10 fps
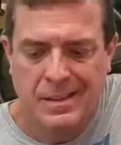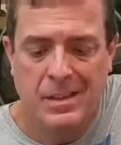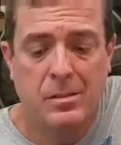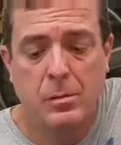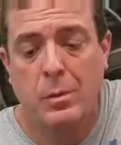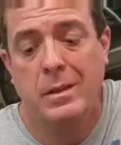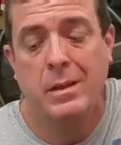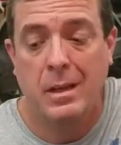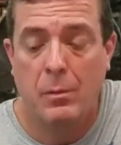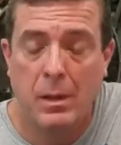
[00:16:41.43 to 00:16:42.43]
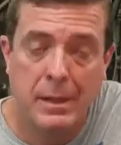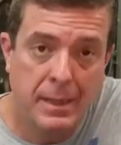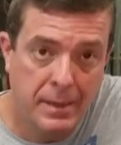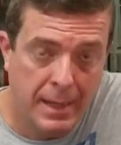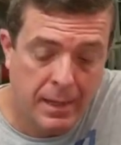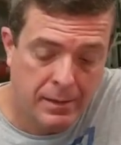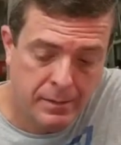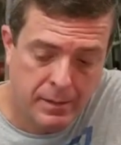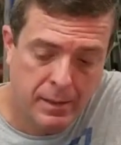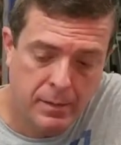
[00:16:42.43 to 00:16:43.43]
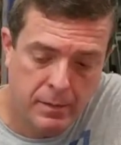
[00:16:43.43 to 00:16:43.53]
This is when you're gonna really need a dial indicator.